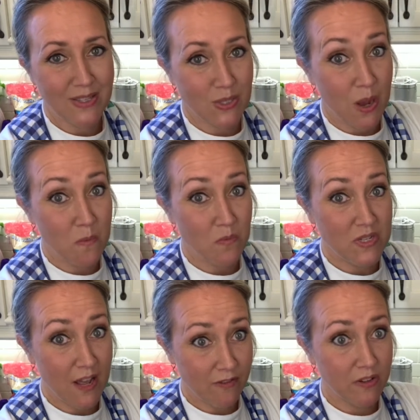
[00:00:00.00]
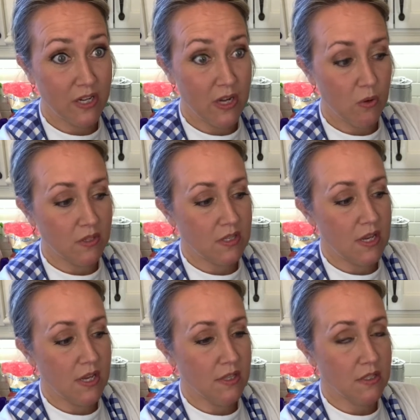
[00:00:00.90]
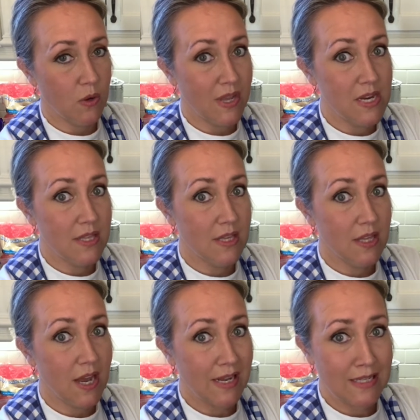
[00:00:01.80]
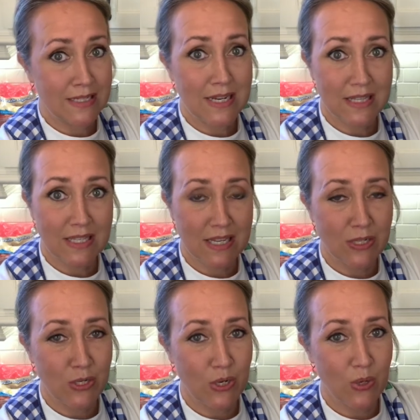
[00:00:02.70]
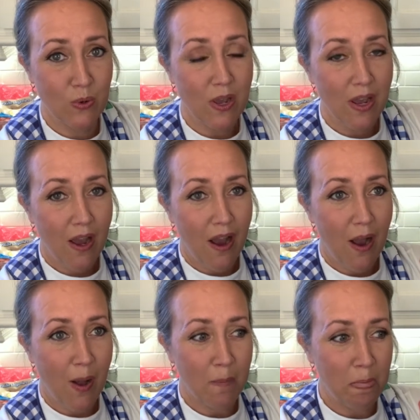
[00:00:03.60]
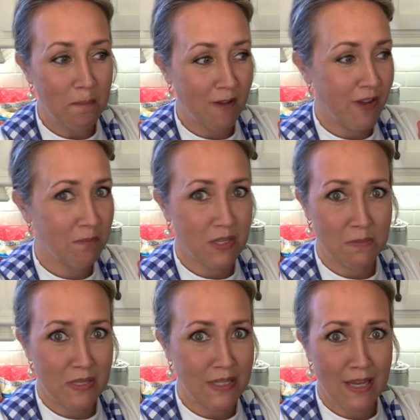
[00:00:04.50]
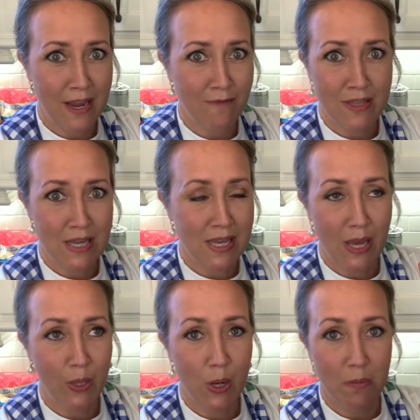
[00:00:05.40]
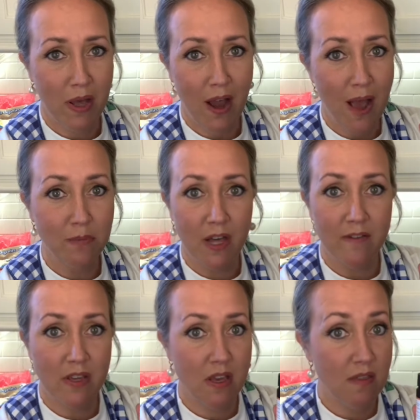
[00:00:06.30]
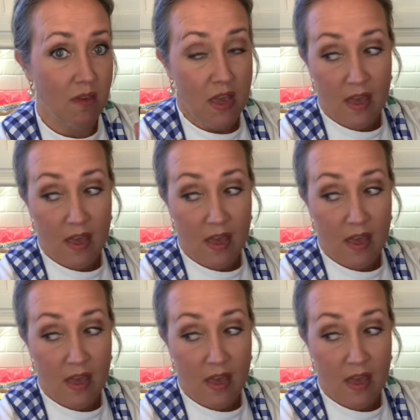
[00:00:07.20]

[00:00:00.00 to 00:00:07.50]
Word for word: So I'm definitely noticing, and so anything that I can stick this into, um, my family's been seeing everything yellow, but I'm loving it.